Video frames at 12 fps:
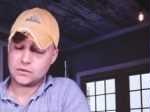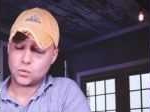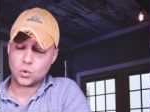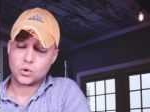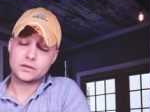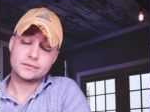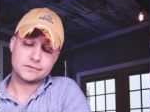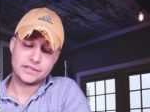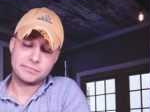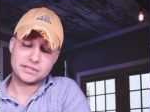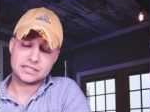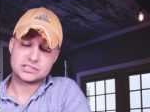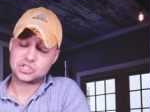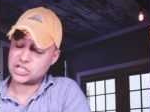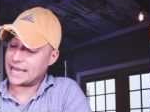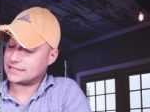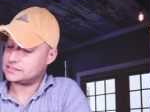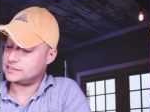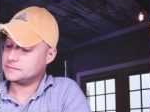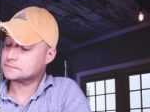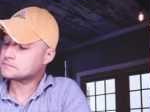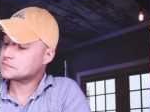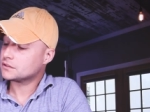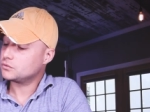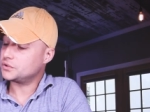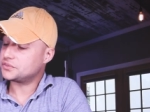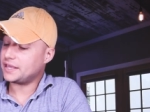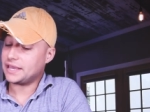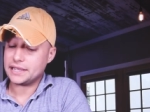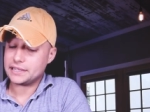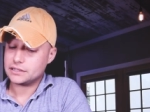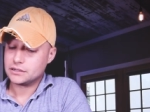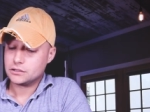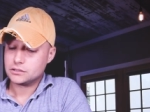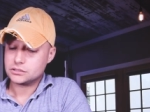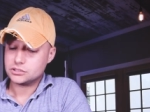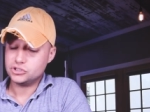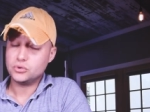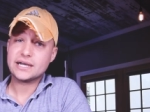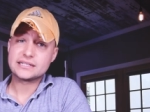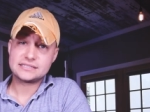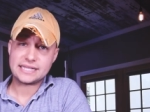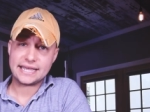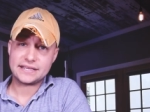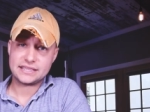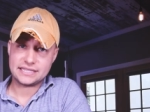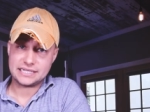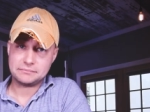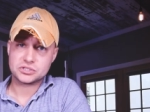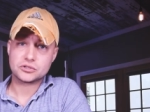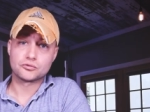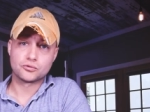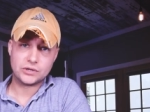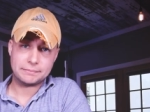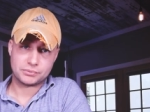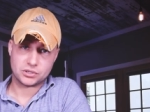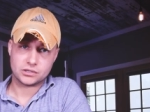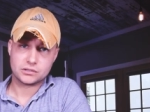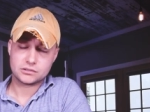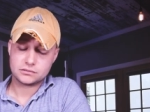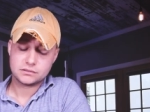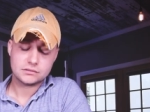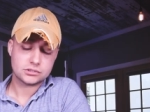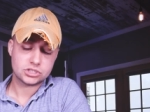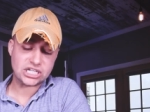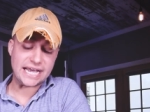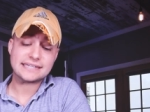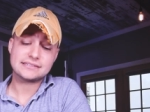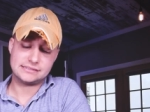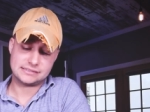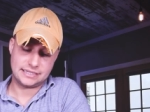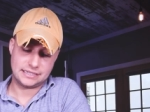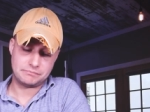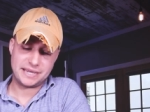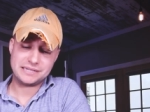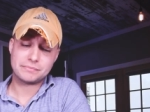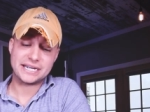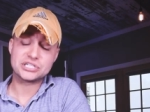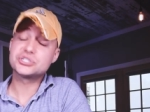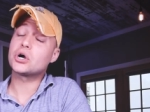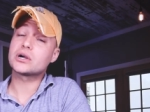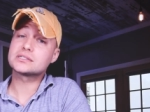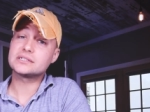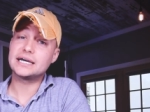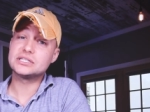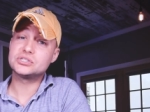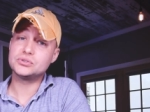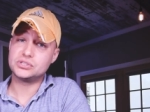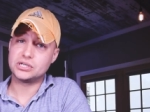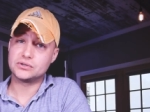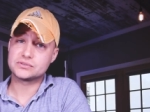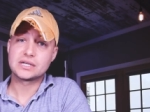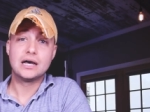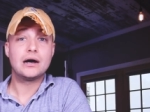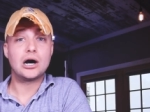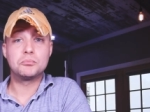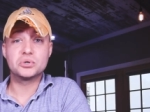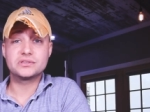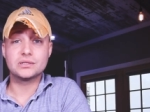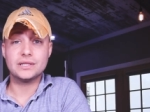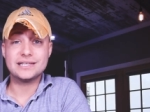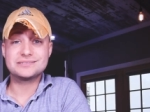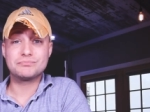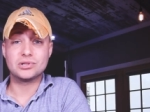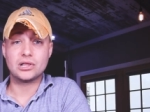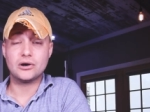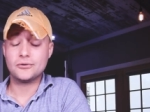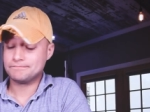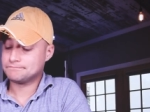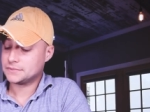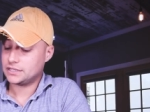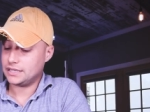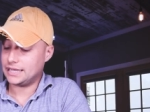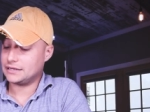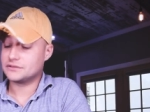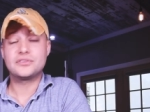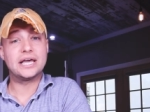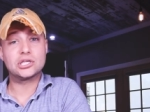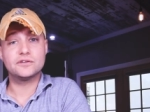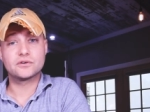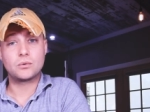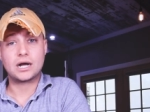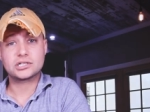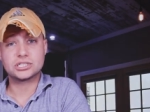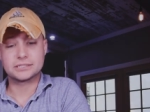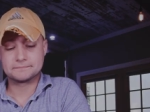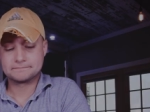or Limitless chassis with a USA themed Ripper chassis skin made by Darkside Studios. I'll put the links below and thank you for watching.